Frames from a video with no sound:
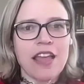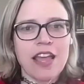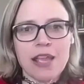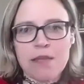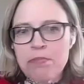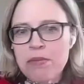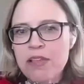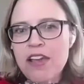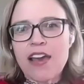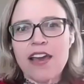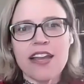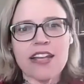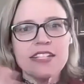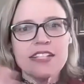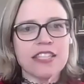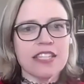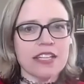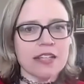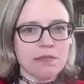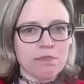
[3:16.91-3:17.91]

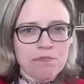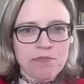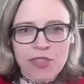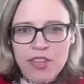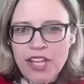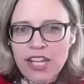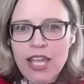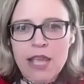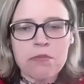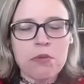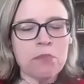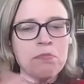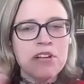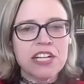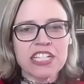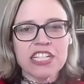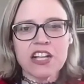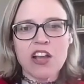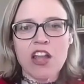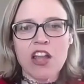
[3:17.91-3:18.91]
APIs, the label
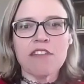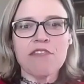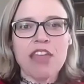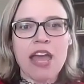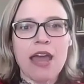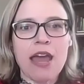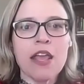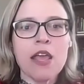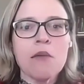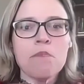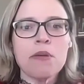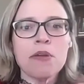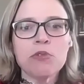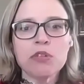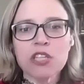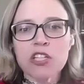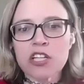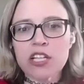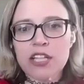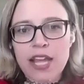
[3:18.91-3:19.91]
printing, all of that, but it
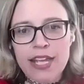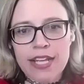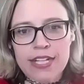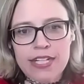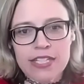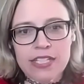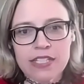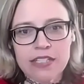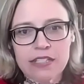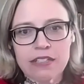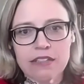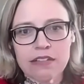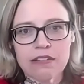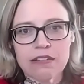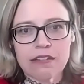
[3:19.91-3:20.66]
would look like it's